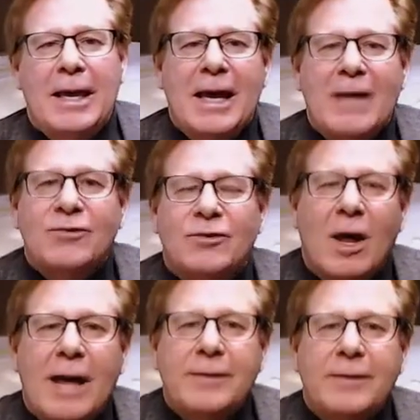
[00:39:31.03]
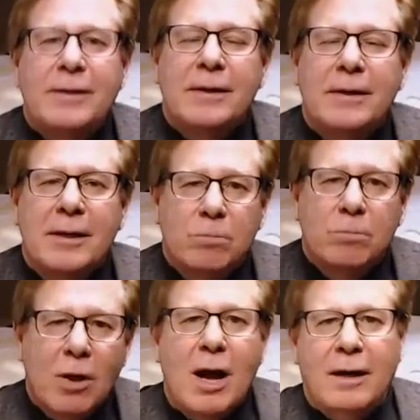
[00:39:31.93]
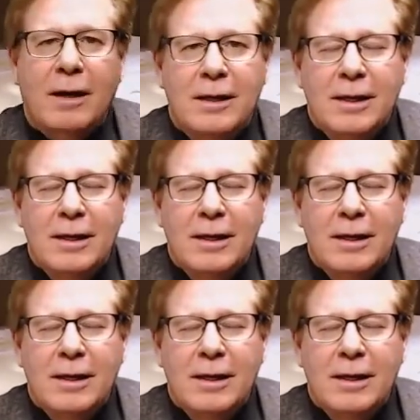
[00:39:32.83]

that's lot and block.